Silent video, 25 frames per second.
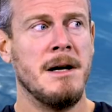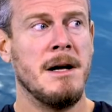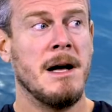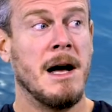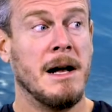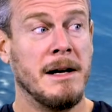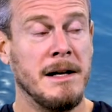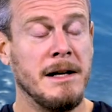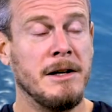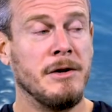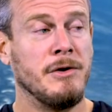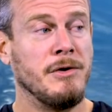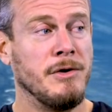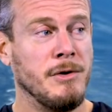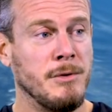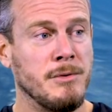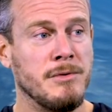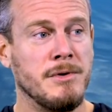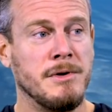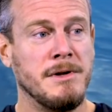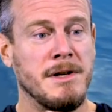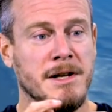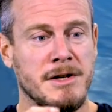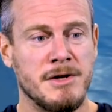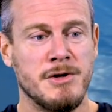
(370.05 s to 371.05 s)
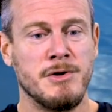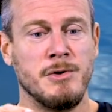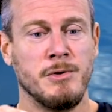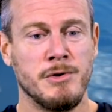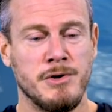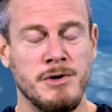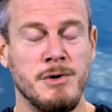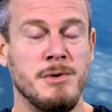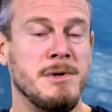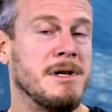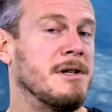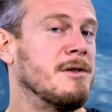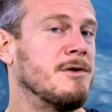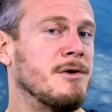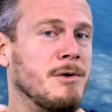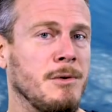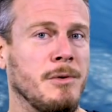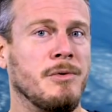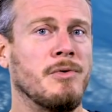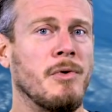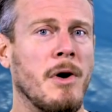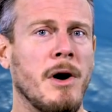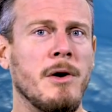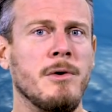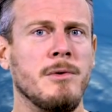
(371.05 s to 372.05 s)
And he could do traditional jiu-jitsu
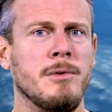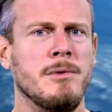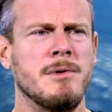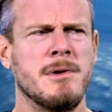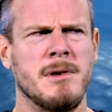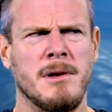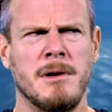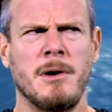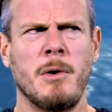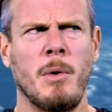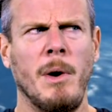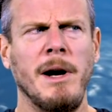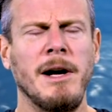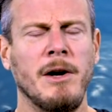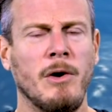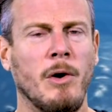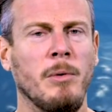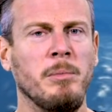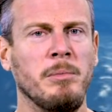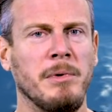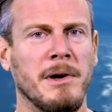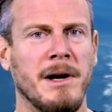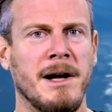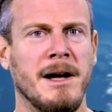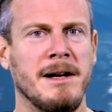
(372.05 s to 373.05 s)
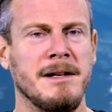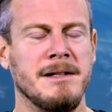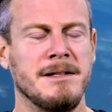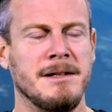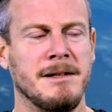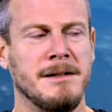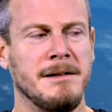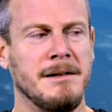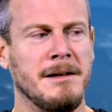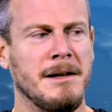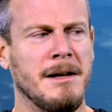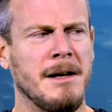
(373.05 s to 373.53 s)
throws that are quite complicated.